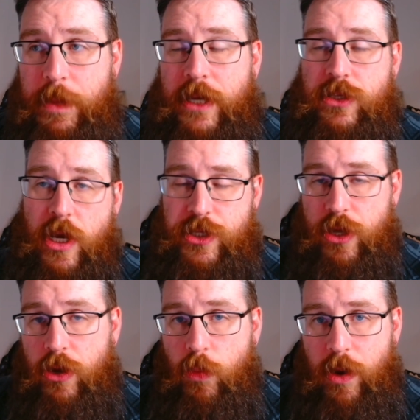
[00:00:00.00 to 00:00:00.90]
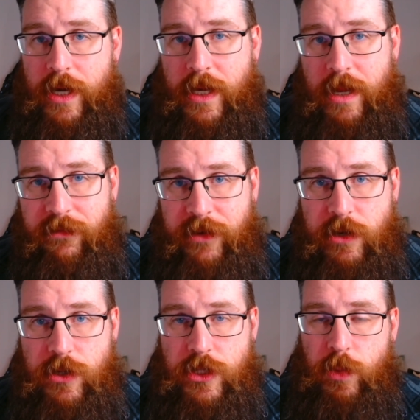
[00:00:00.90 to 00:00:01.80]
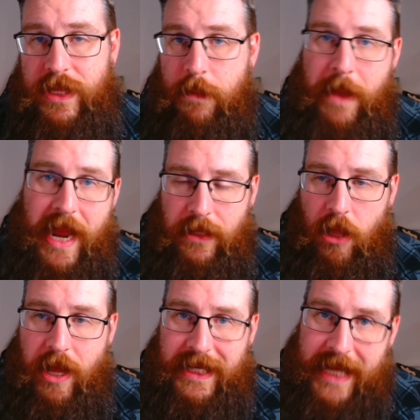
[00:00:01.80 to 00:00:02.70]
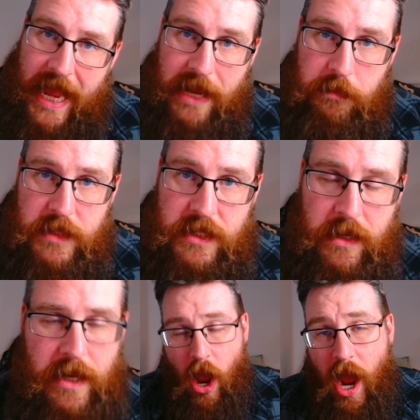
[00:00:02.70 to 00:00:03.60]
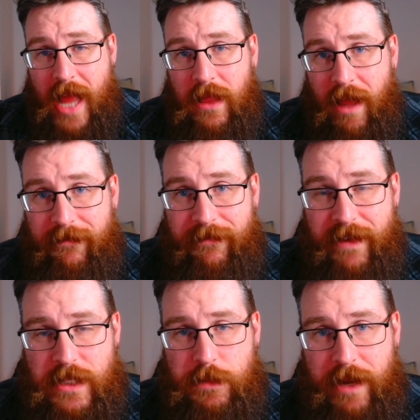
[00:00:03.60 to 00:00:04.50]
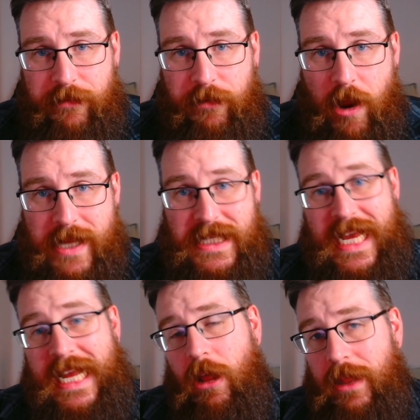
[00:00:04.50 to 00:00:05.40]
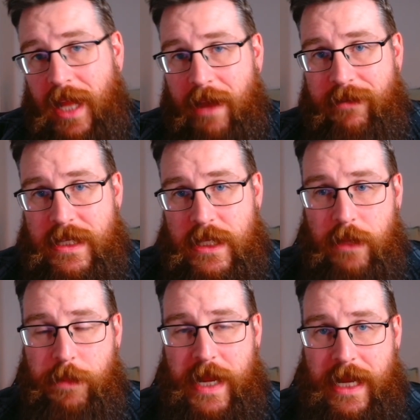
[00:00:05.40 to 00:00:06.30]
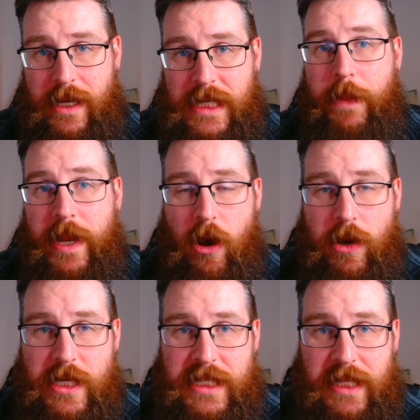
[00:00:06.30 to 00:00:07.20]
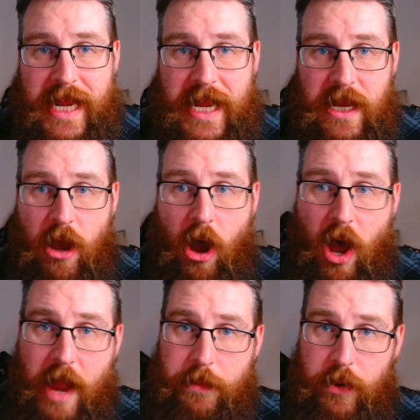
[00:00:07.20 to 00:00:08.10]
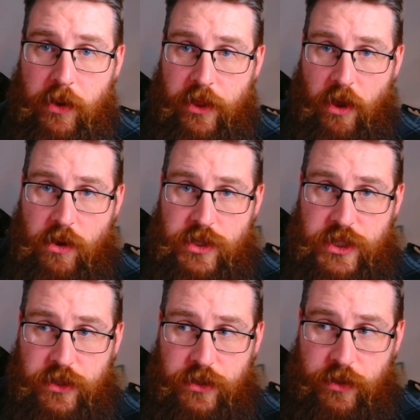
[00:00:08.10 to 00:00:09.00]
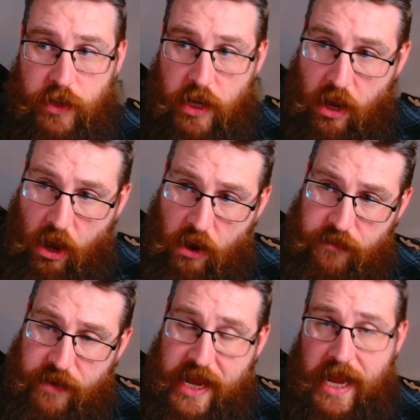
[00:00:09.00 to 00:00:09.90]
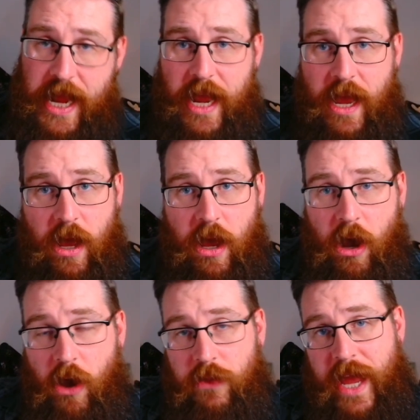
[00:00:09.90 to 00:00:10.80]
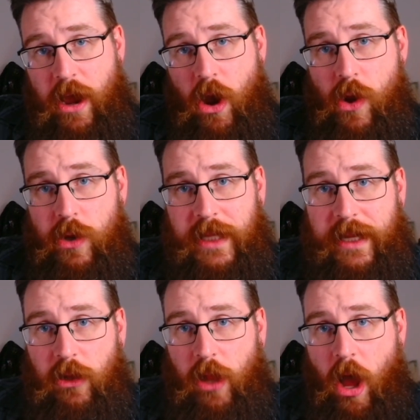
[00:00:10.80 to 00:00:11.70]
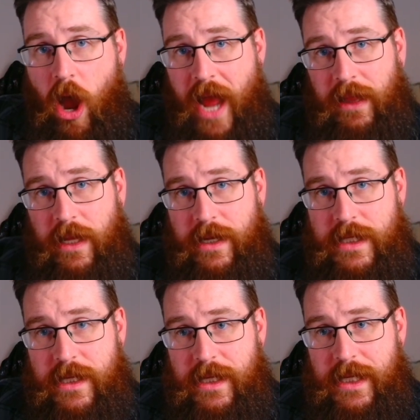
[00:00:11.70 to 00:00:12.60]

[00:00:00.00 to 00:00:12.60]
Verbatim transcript: because I don't want it confused with the mainline games. I love Fazbear Frights and I love Into the Pit, but honestly, I put those two over here on their own little island.